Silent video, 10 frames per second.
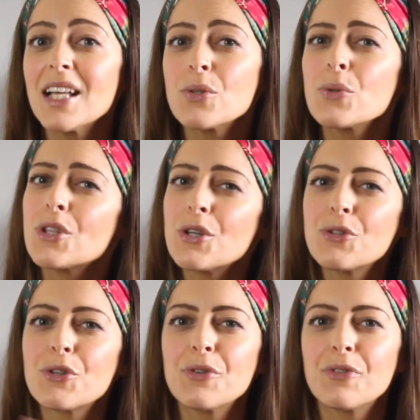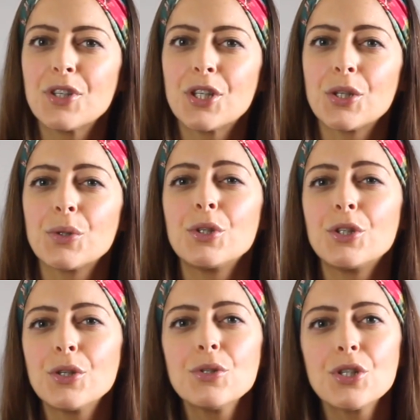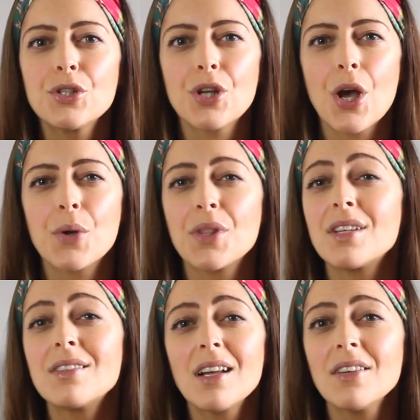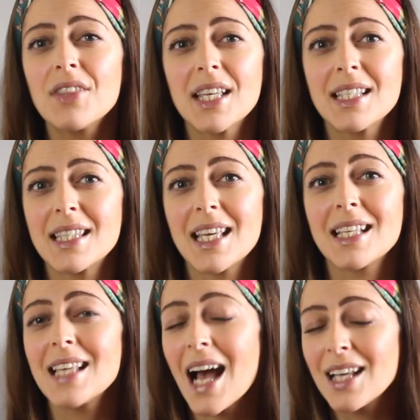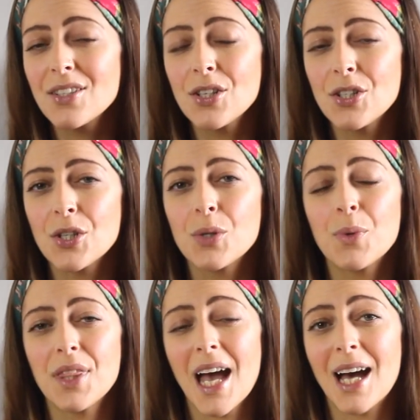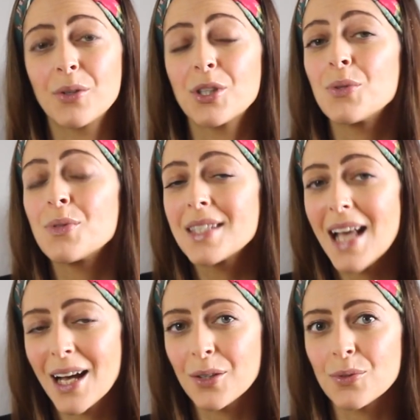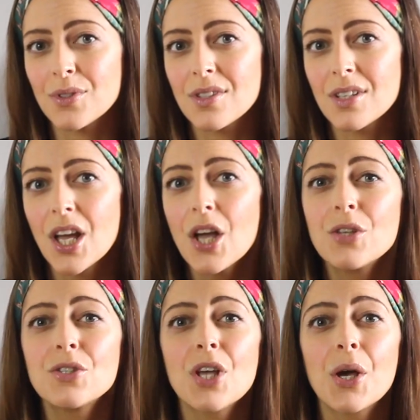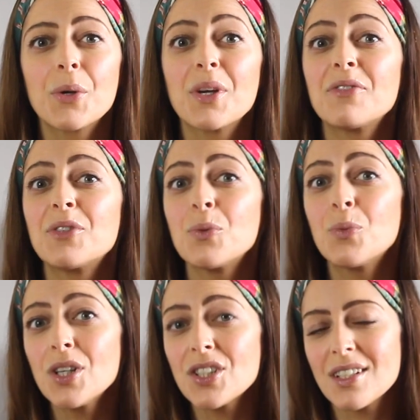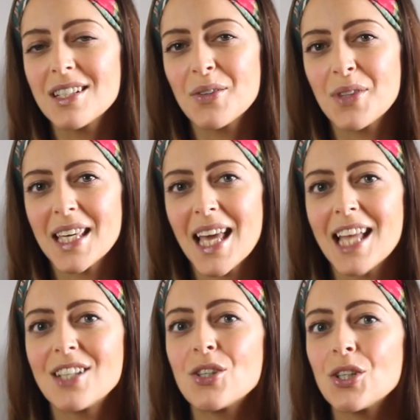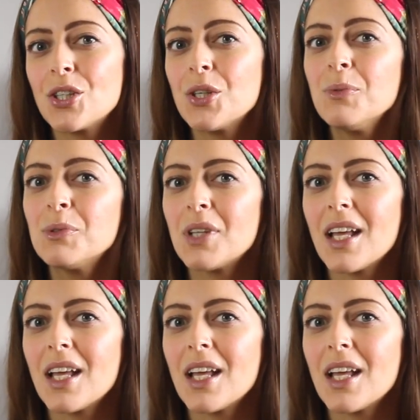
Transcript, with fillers: that's also true for you, you should know that none of these things has to do with how you sound. So, if you watch until the end, you will